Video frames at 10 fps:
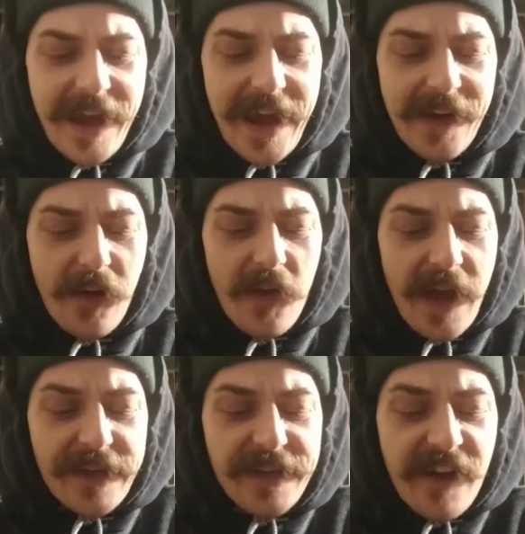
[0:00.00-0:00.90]
and all
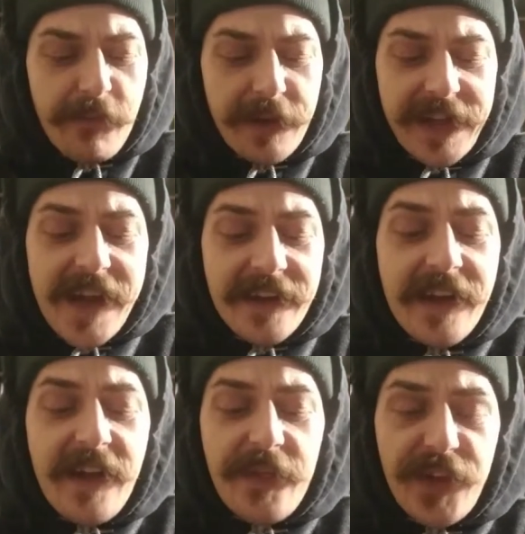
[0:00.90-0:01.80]
that stuff. But again,
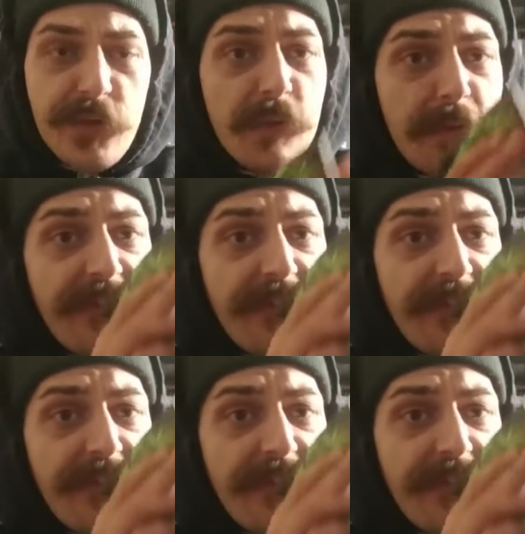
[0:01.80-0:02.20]
this was